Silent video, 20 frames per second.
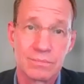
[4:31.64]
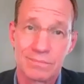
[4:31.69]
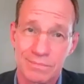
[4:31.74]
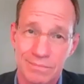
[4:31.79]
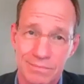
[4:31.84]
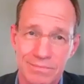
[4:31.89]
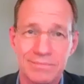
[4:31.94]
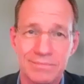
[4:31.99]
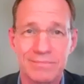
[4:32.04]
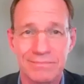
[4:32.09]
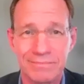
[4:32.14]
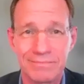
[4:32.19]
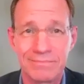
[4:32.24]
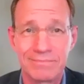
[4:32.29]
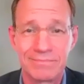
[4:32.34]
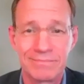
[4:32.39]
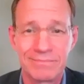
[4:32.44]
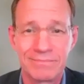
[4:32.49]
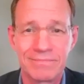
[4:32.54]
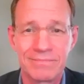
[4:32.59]

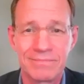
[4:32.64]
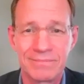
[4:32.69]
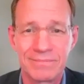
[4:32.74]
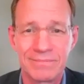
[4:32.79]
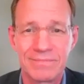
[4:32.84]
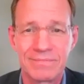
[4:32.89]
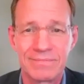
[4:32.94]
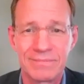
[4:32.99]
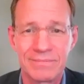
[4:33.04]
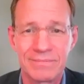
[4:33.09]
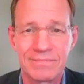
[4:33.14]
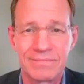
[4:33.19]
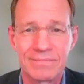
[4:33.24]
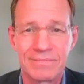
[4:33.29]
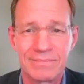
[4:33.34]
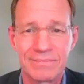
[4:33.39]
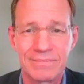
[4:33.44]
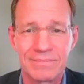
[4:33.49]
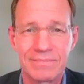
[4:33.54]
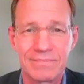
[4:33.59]

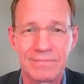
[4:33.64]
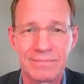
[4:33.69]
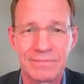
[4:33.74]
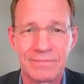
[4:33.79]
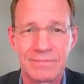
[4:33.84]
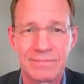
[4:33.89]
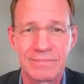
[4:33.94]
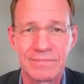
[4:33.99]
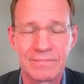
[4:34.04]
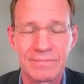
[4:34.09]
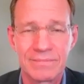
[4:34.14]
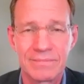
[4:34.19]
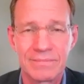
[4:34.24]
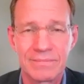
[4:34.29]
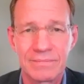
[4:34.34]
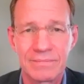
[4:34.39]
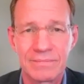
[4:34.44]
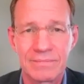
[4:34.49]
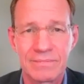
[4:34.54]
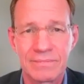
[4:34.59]

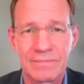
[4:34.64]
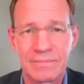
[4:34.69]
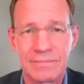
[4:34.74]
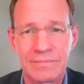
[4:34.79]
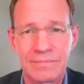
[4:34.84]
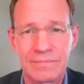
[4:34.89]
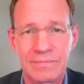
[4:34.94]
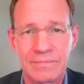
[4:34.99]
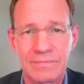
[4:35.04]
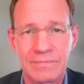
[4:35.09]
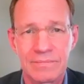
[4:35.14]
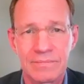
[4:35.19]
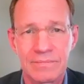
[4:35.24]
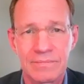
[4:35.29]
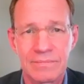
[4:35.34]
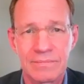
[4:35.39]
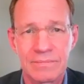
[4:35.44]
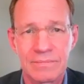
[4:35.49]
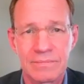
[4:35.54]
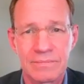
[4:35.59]

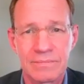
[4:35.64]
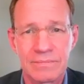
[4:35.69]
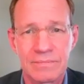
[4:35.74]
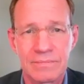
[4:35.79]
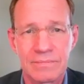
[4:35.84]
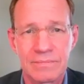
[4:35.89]
No words are spoken by the person on screen.